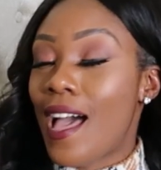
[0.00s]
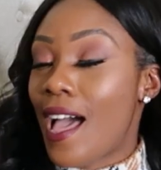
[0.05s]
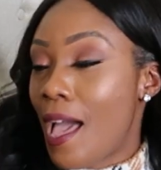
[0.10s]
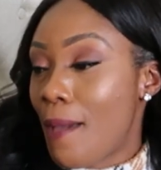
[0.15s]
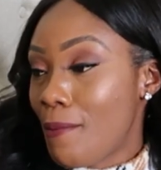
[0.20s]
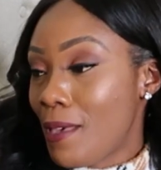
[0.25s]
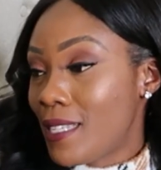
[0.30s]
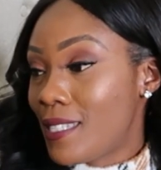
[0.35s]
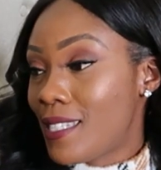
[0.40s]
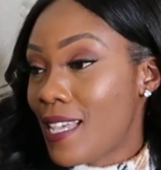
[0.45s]

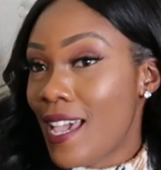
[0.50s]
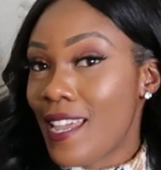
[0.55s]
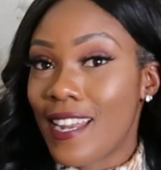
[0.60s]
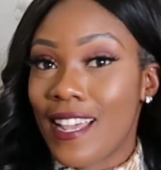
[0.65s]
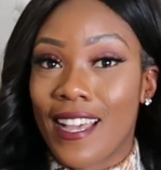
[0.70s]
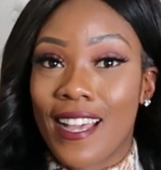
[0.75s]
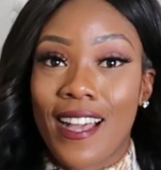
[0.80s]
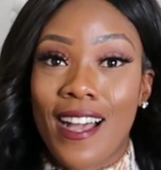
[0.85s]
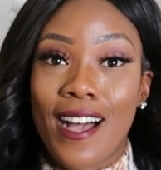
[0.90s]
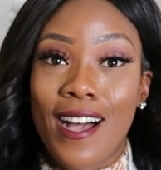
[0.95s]
I'm
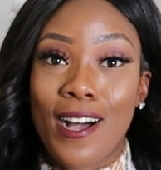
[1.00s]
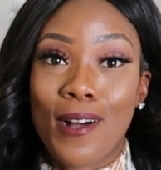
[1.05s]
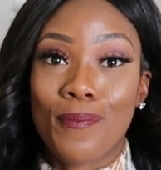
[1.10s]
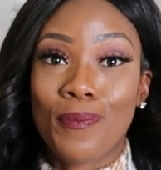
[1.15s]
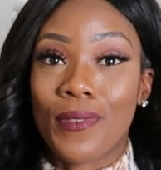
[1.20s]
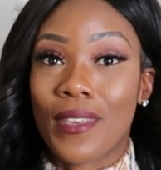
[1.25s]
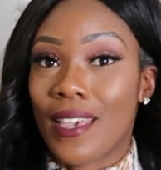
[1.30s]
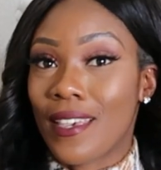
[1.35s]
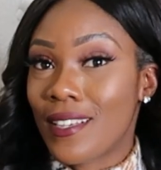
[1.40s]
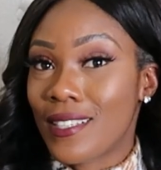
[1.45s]
excited.
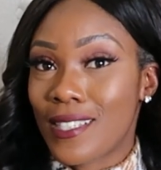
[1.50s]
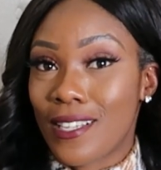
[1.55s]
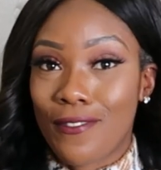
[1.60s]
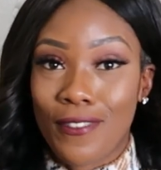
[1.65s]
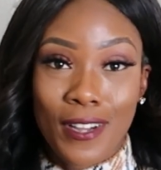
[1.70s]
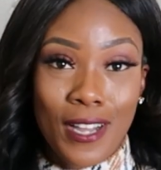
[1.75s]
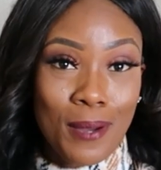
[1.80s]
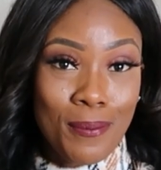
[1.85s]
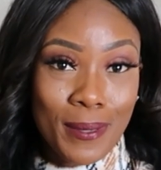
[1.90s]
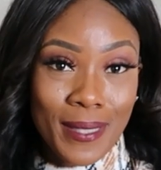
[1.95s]
Get
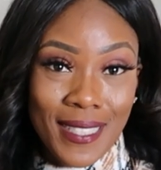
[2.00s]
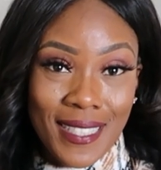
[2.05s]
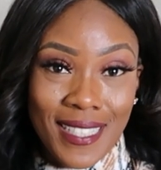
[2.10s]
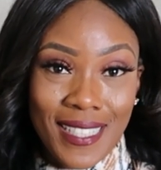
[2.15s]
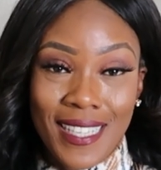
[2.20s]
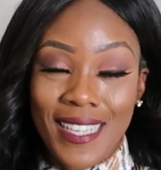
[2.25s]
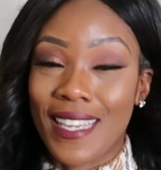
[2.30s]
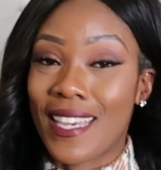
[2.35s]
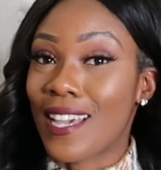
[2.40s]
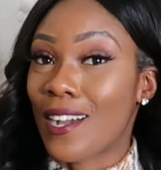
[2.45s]
yourself a cup of
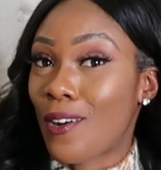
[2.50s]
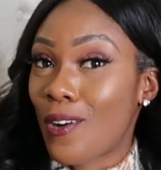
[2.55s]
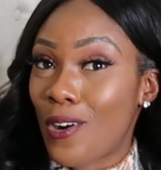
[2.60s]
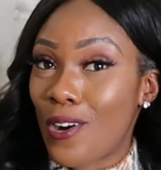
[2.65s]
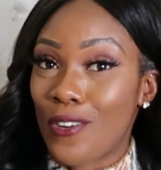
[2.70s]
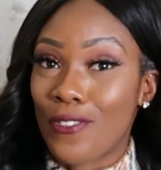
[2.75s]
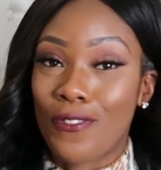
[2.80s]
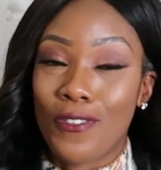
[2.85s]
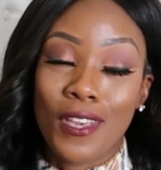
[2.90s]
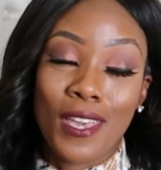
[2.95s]
tea, get
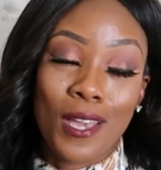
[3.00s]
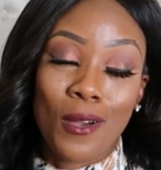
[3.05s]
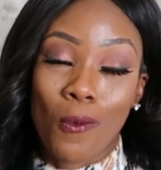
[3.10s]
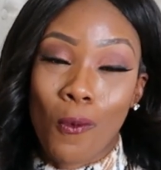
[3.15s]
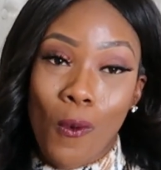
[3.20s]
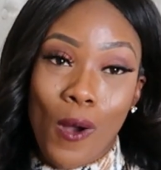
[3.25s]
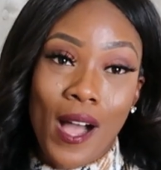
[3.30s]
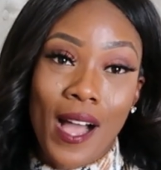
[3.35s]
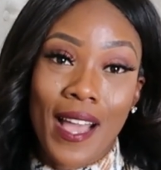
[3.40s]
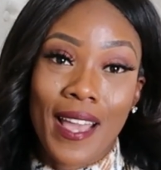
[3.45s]
coffee,
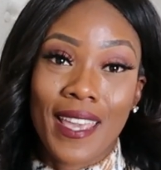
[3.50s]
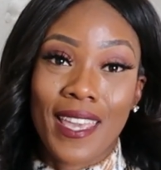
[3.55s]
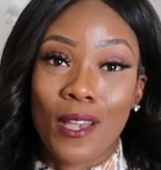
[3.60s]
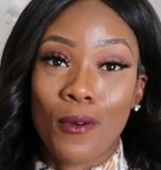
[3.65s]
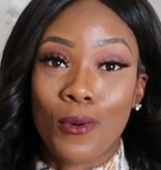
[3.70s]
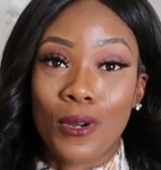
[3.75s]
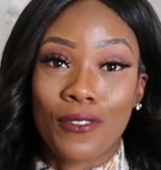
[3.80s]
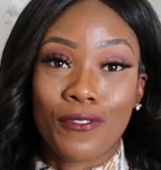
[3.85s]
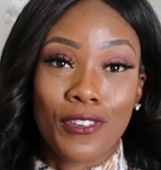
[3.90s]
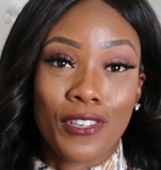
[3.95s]
get wine,
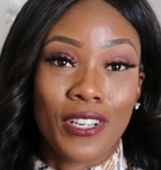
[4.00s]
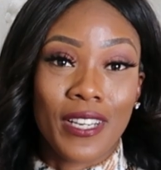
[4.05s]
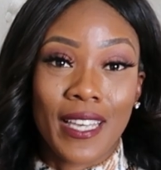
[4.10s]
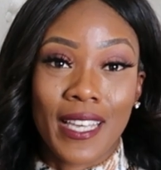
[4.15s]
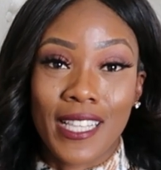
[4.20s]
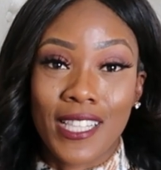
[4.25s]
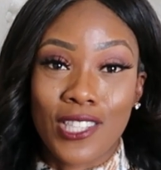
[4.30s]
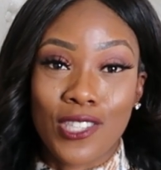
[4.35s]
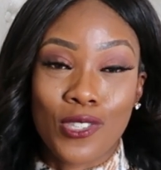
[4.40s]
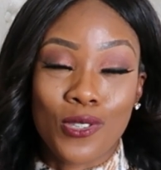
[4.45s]
get whatever you're
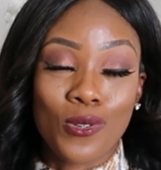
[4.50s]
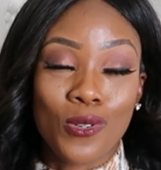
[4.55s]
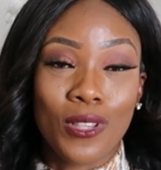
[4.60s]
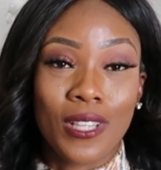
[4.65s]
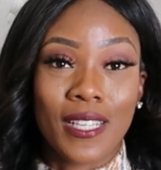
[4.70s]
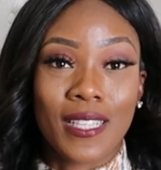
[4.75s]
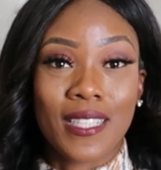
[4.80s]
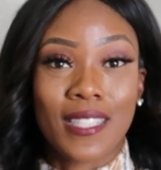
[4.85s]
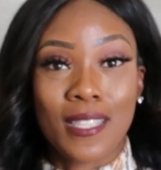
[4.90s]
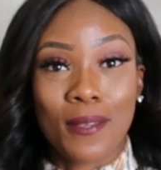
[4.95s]
into.
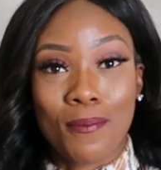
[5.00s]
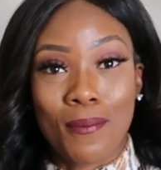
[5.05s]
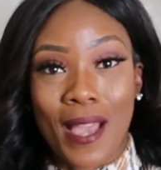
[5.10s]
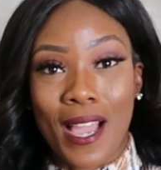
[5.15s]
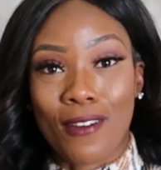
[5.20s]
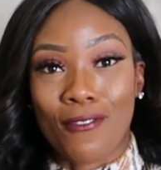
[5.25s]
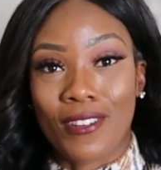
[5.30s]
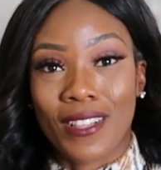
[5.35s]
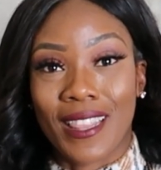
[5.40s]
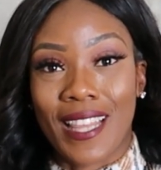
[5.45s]
Let's sit
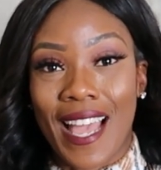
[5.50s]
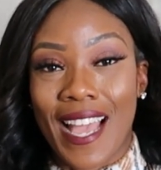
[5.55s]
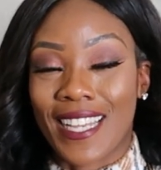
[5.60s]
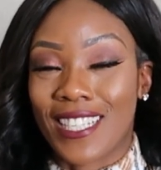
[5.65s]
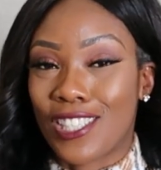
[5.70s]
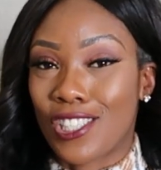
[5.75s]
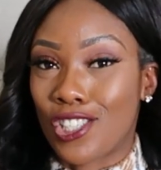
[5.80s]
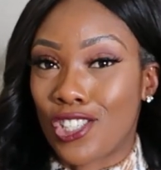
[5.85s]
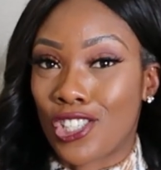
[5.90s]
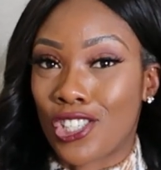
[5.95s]
back,
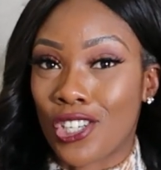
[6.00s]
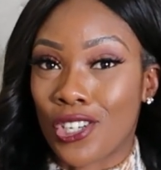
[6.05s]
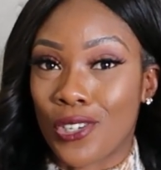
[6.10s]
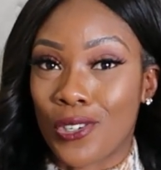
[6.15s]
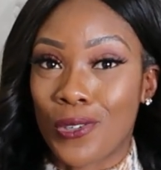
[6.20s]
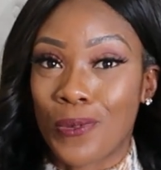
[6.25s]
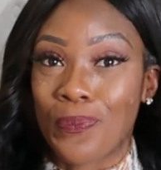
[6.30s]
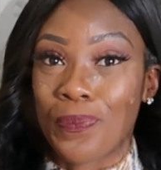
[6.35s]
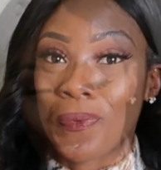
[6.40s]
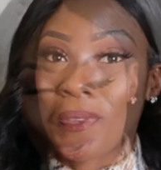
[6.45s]
relax,
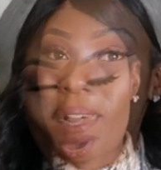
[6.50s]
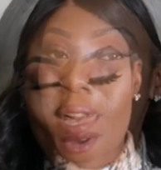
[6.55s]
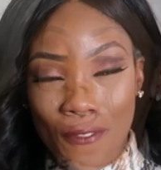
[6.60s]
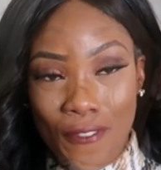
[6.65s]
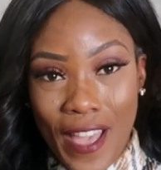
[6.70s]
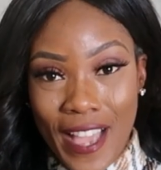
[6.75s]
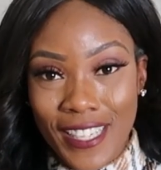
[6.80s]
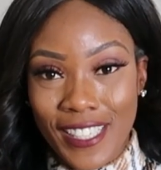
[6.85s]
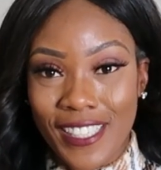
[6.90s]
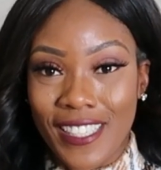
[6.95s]
chill,
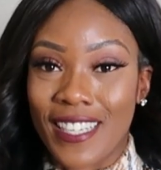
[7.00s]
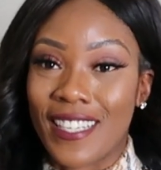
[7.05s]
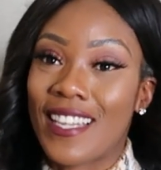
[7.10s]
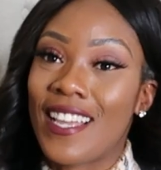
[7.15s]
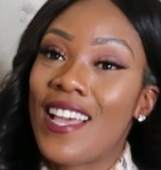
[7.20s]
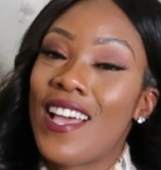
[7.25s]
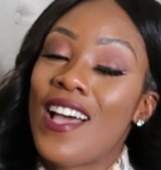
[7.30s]
talk fashion.